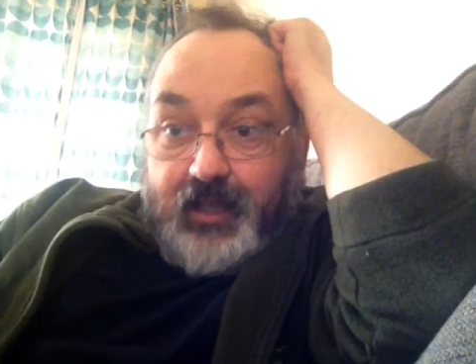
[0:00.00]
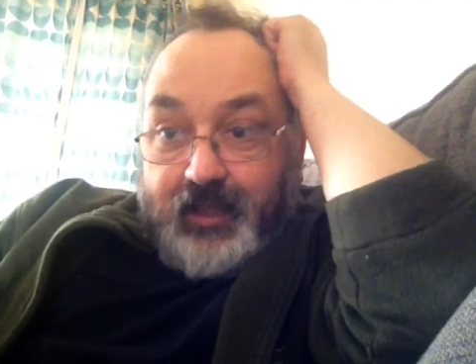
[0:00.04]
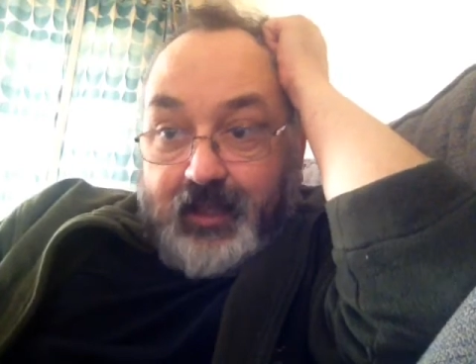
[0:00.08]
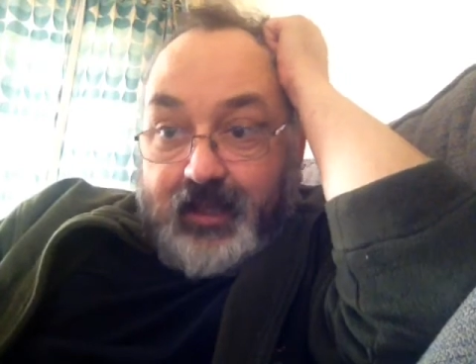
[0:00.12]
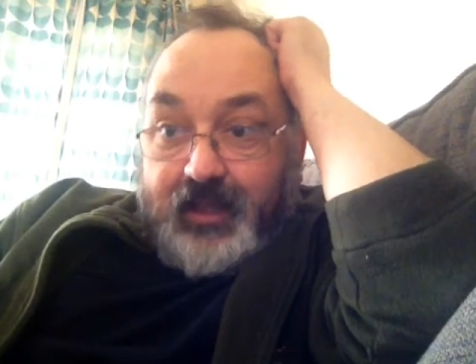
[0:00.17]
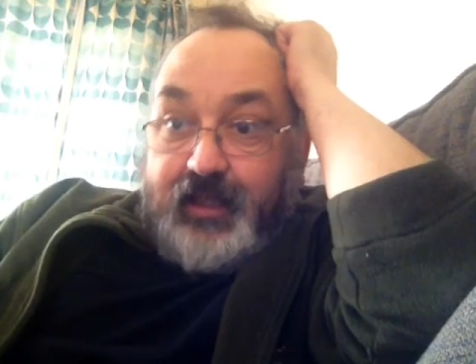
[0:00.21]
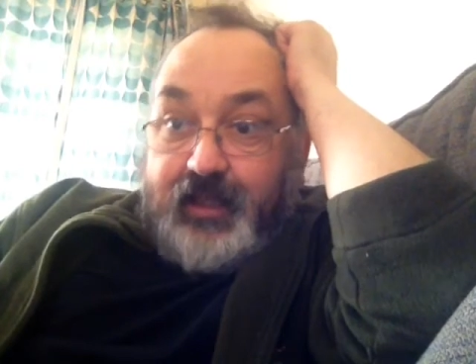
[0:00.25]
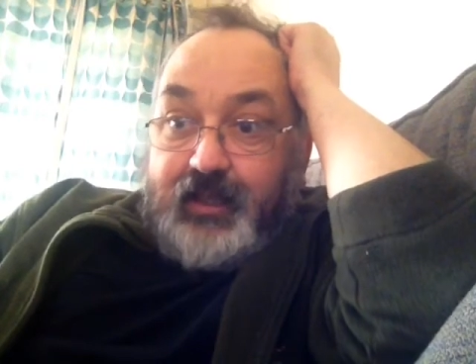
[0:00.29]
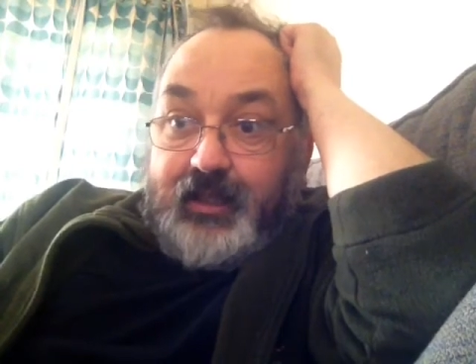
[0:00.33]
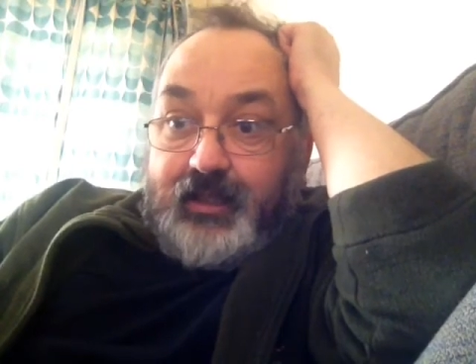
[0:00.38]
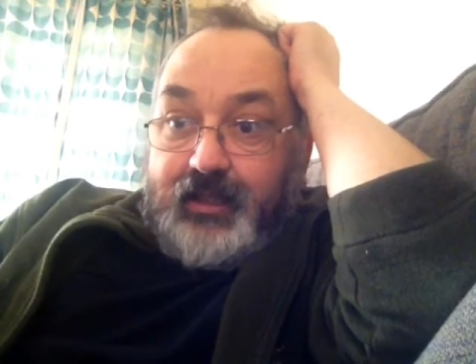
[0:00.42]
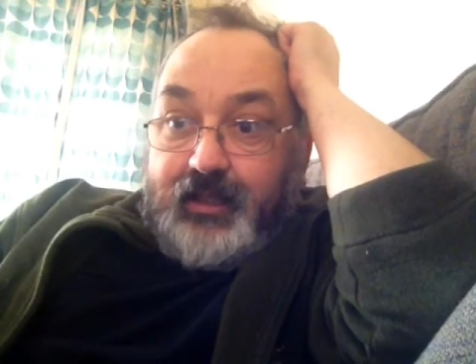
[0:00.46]

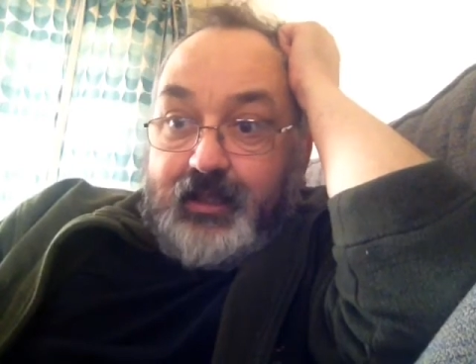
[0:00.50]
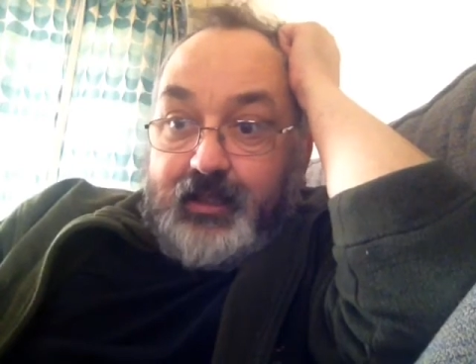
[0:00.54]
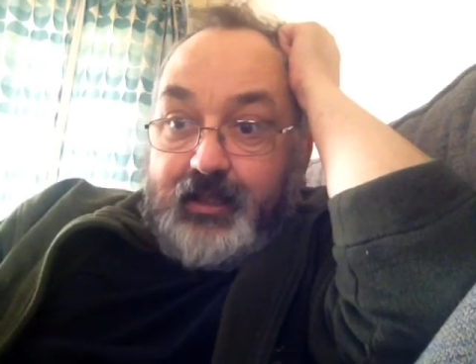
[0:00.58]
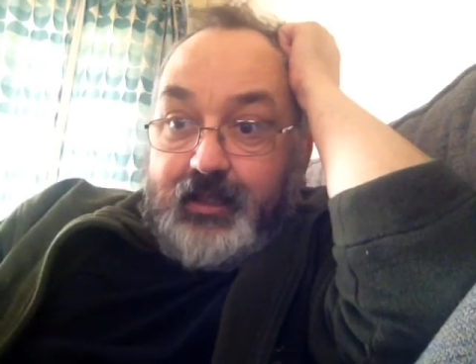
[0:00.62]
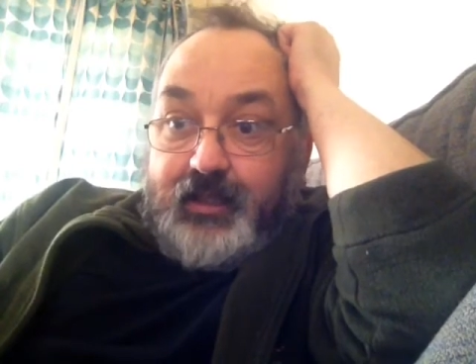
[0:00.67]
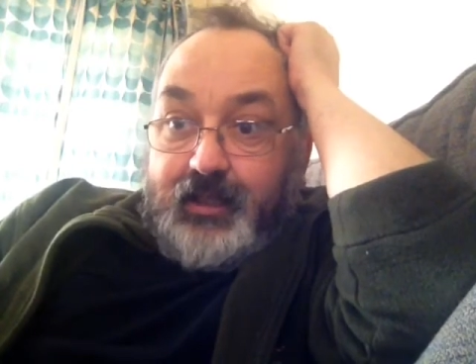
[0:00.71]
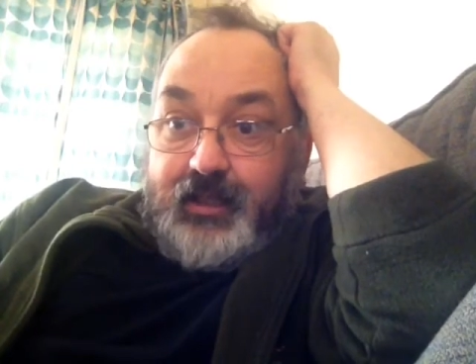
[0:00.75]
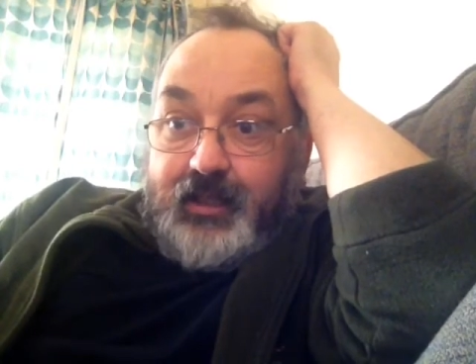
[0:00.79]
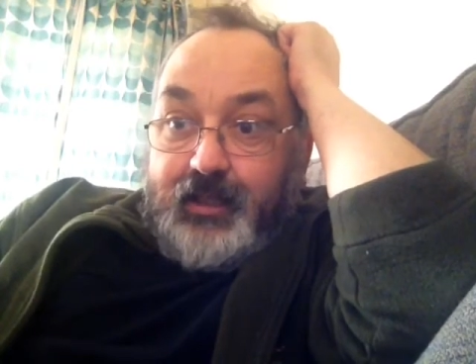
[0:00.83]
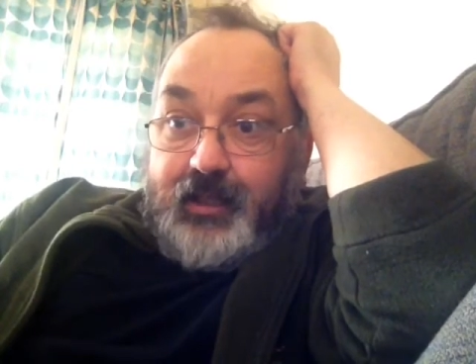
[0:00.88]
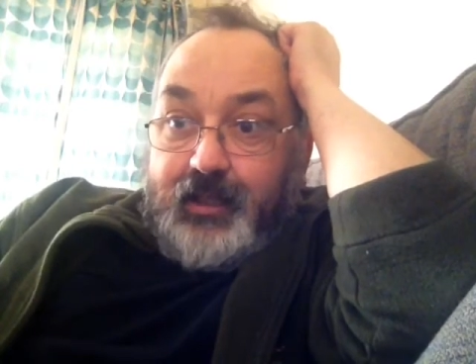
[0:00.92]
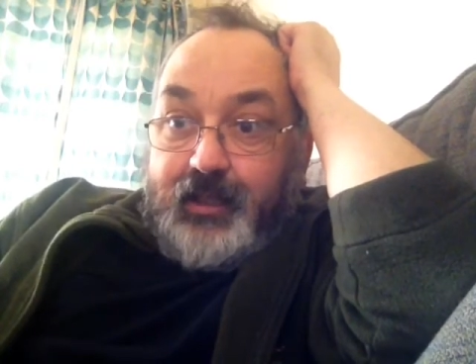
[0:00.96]
think
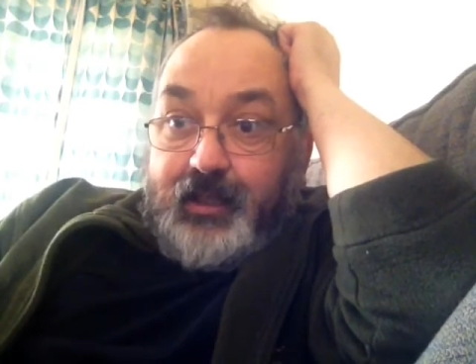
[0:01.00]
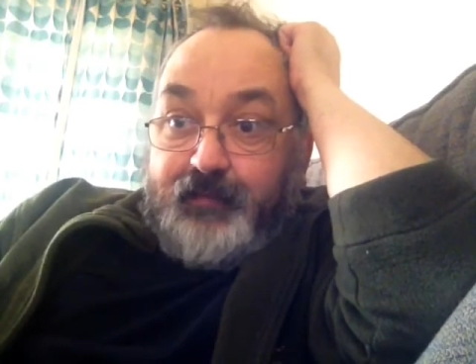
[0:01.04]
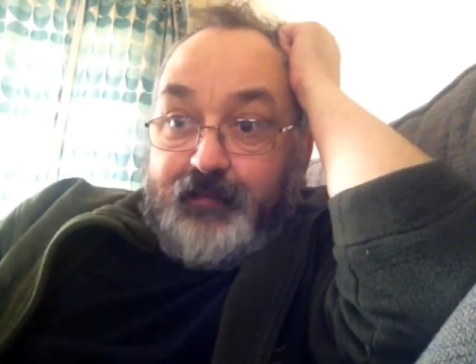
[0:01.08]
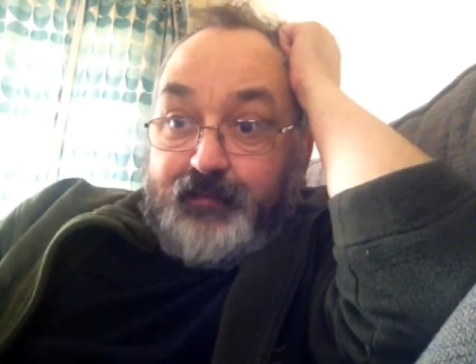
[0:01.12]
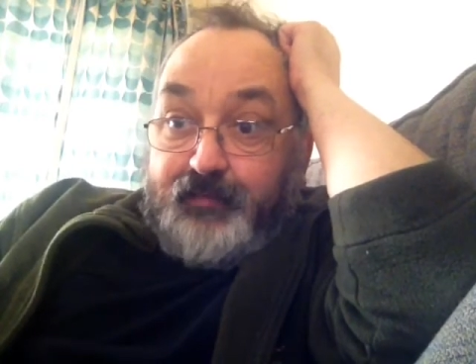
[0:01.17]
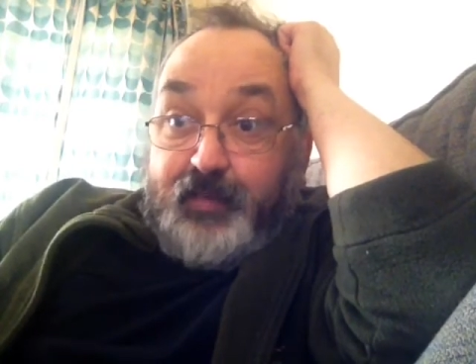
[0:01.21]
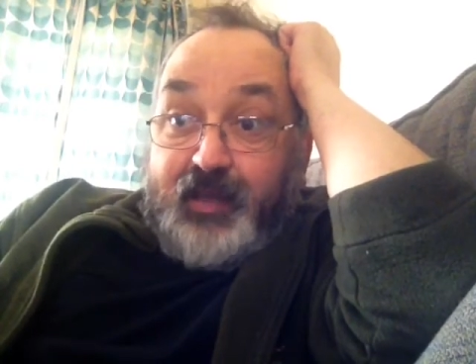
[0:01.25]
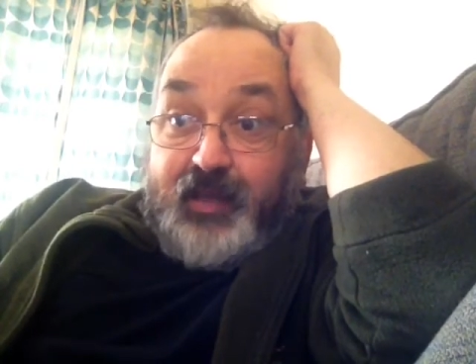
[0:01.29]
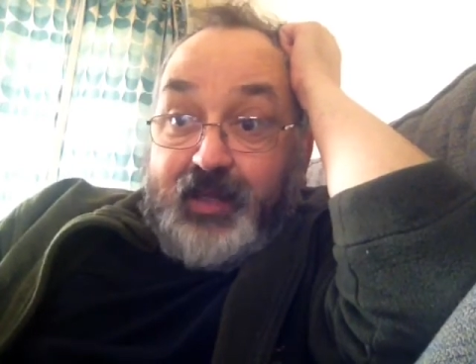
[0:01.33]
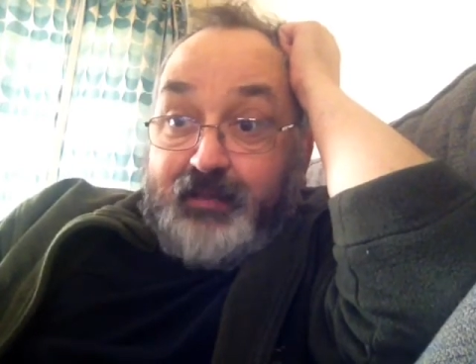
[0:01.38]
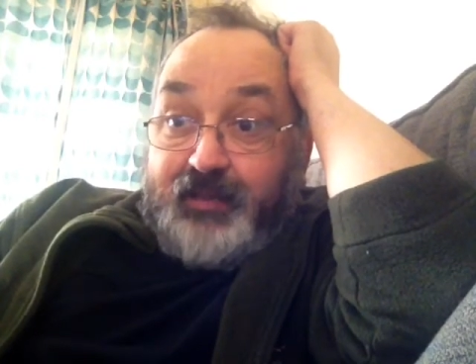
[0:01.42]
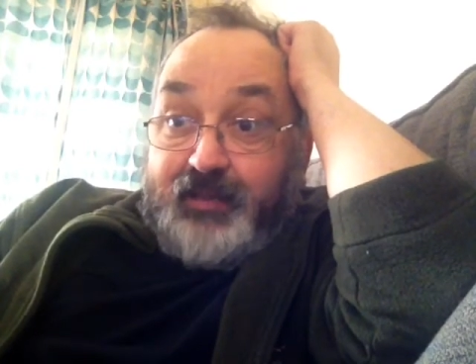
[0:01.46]

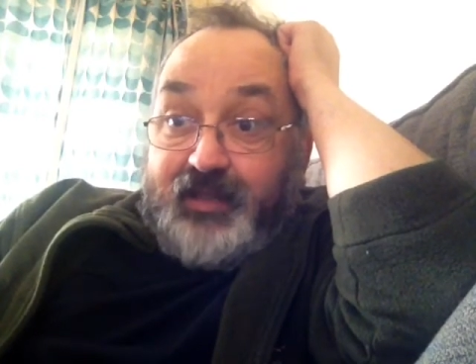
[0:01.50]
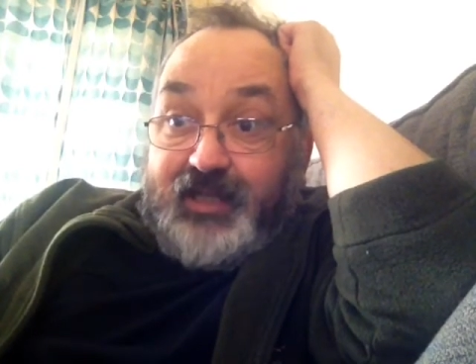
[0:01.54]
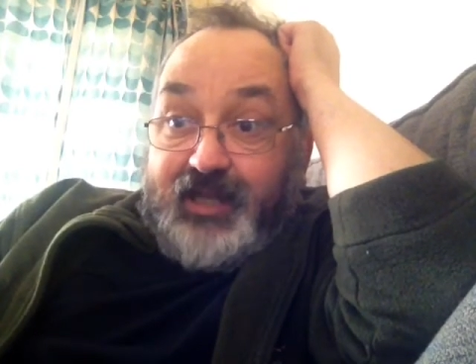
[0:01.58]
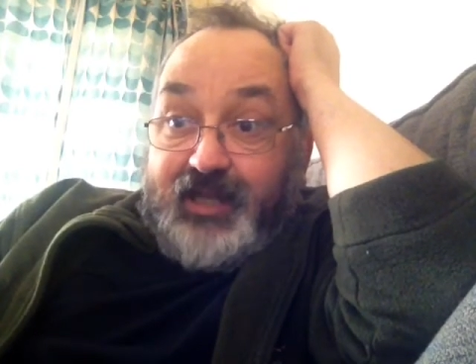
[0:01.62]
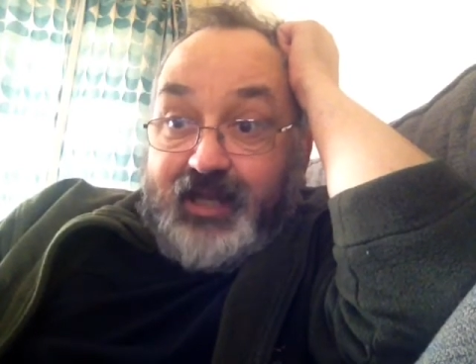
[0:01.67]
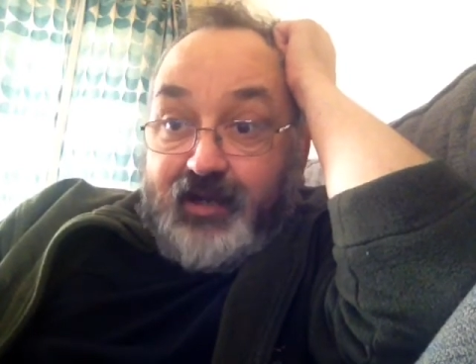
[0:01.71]
of baby